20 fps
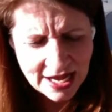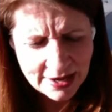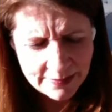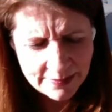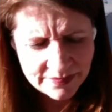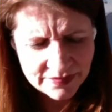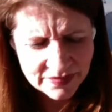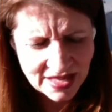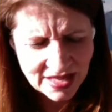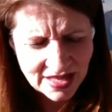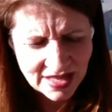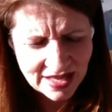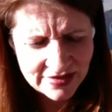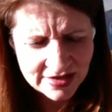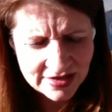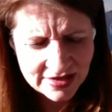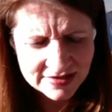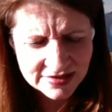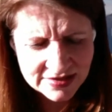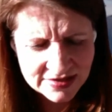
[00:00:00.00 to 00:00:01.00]
And
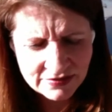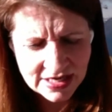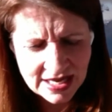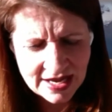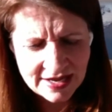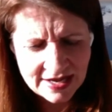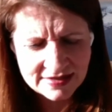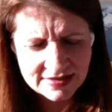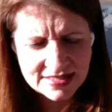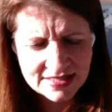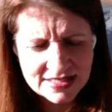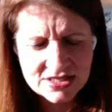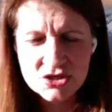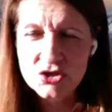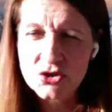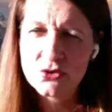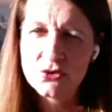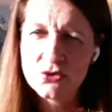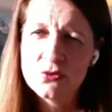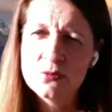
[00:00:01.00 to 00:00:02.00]
that is in regards
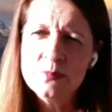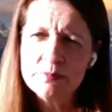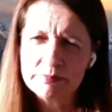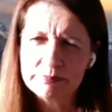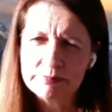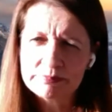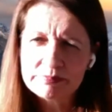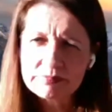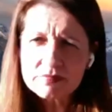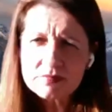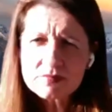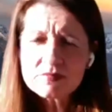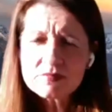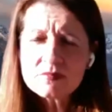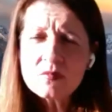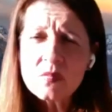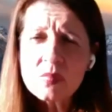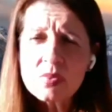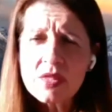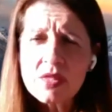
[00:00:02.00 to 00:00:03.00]
to
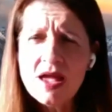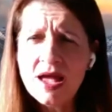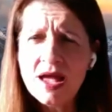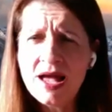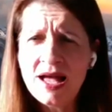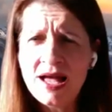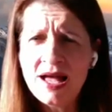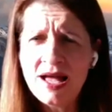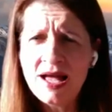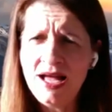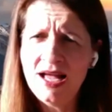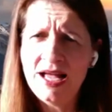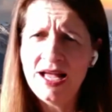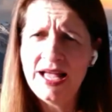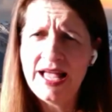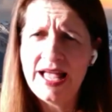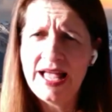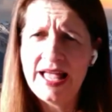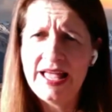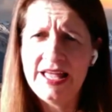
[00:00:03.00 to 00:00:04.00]

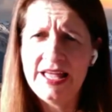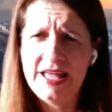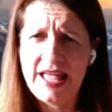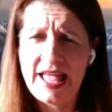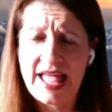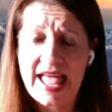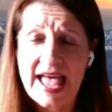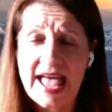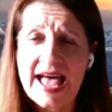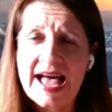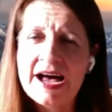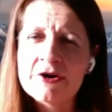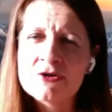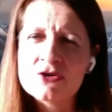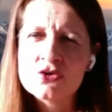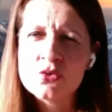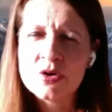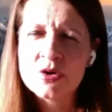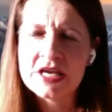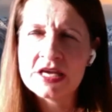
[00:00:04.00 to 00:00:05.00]
how
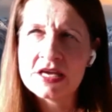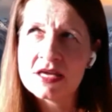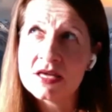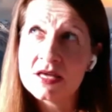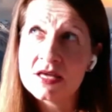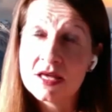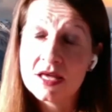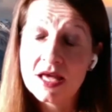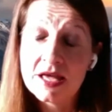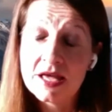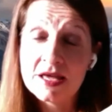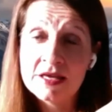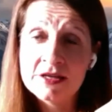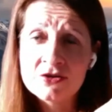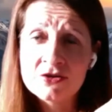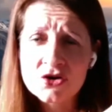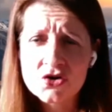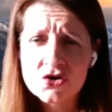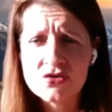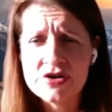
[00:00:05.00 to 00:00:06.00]
do we
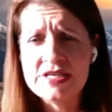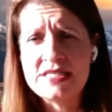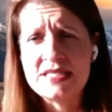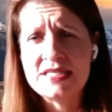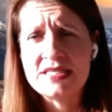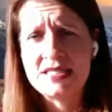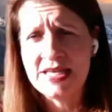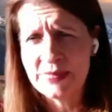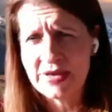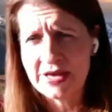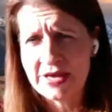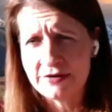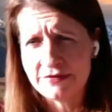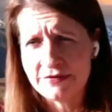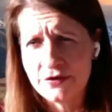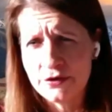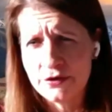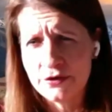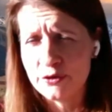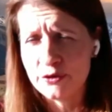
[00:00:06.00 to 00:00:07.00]
increase the amount of
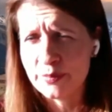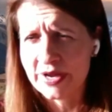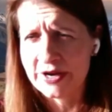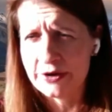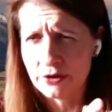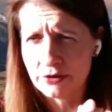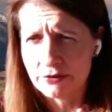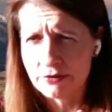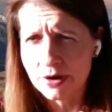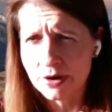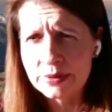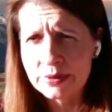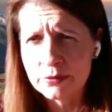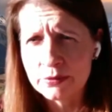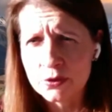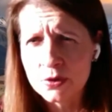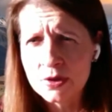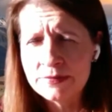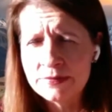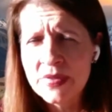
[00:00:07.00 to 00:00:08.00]
food by not
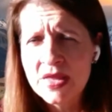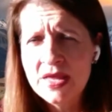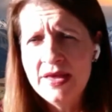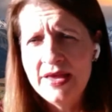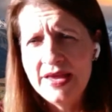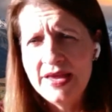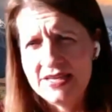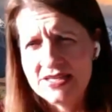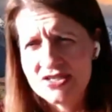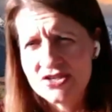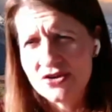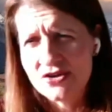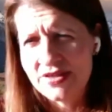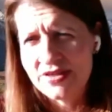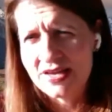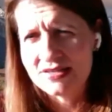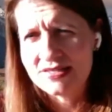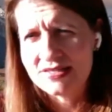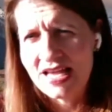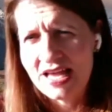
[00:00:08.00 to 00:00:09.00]
growing more? And so
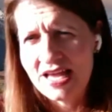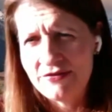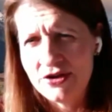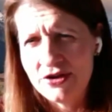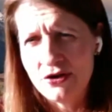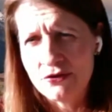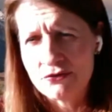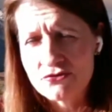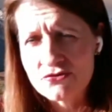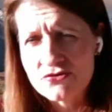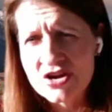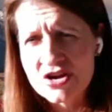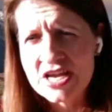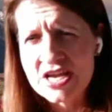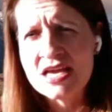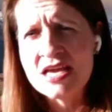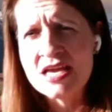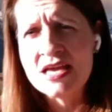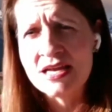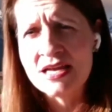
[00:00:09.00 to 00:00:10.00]
that's having a
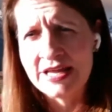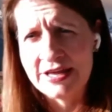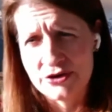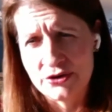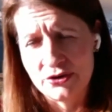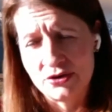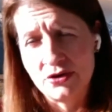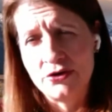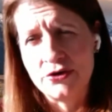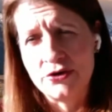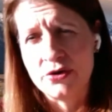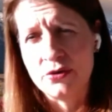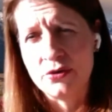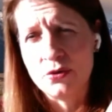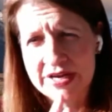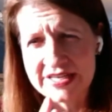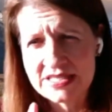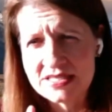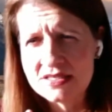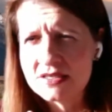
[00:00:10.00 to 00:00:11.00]
really good look at
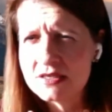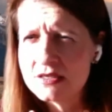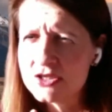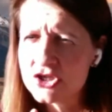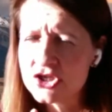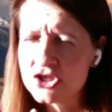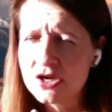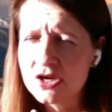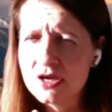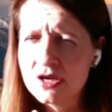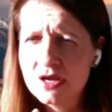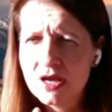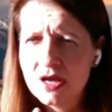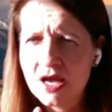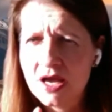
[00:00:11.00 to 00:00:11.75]
wastage